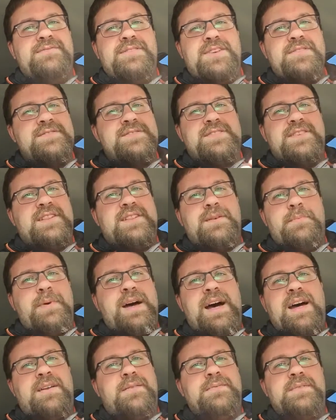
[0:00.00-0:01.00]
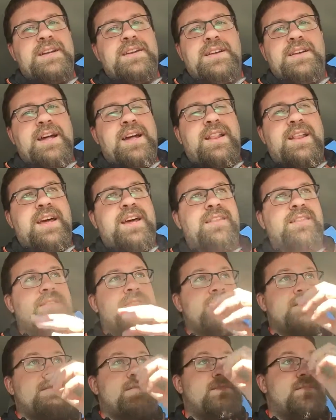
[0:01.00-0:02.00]
Those are at the bottom. I did not like
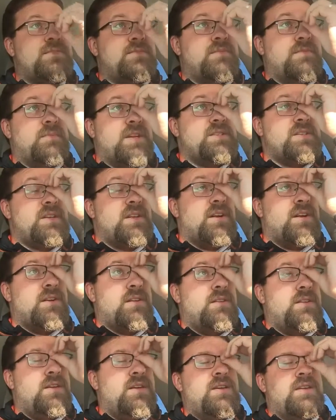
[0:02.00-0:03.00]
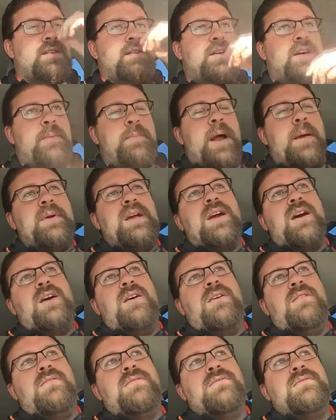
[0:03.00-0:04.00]
those much at all. I'd probably
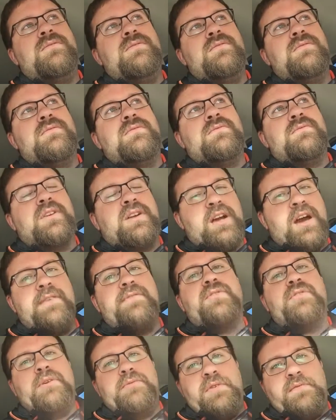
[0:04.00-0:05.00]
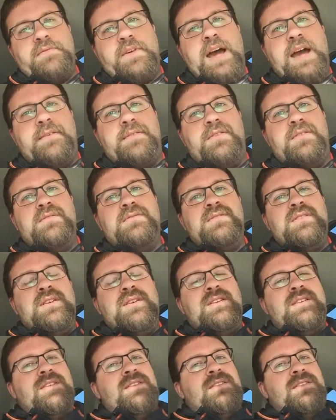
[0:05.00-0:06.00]
go Recovery Revival.
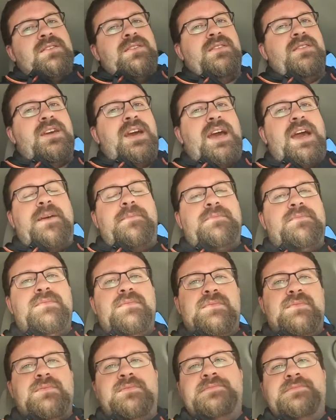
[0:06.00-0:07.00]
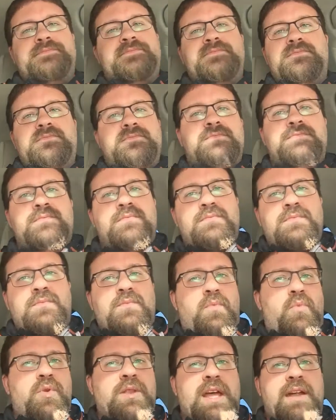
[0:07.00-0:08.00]
I
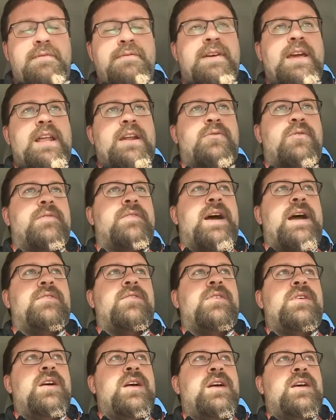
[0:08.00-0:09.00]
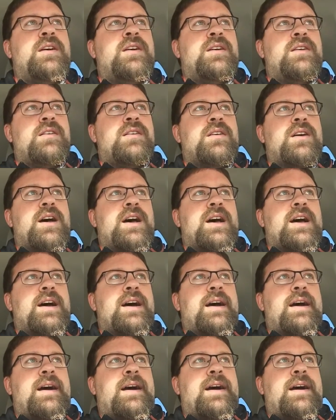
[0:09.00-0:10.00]
was not a fan of Revival. Um,
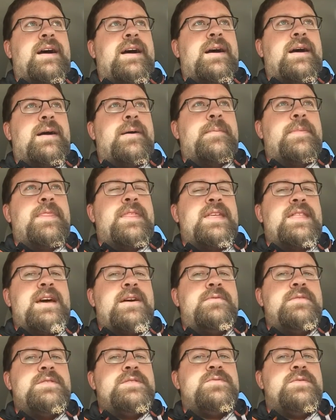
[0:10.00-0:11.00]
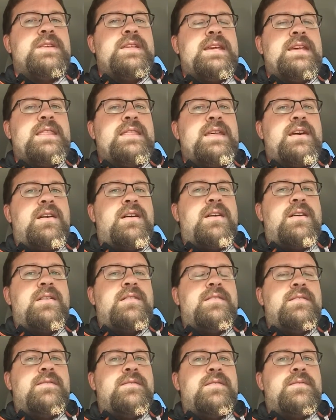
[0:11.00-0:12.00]
I think that was really
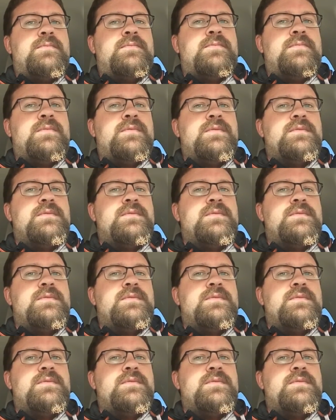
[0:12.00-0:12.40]
all of them.